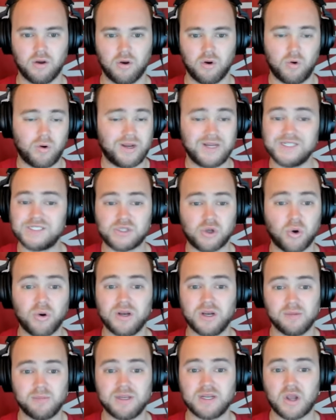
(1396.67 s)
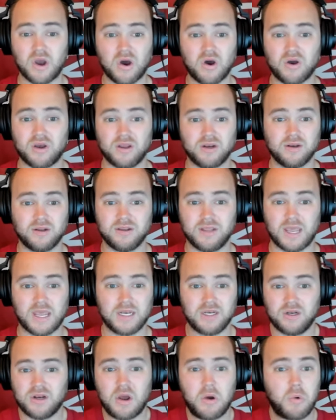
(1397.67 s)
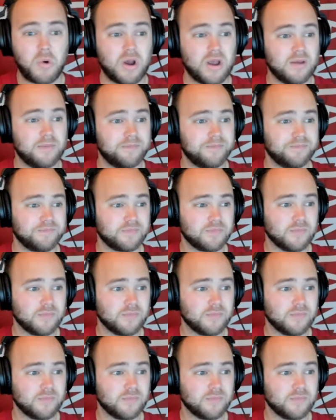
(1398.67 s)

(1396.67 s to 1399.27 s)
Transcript: or he's going to be gone. And you know what?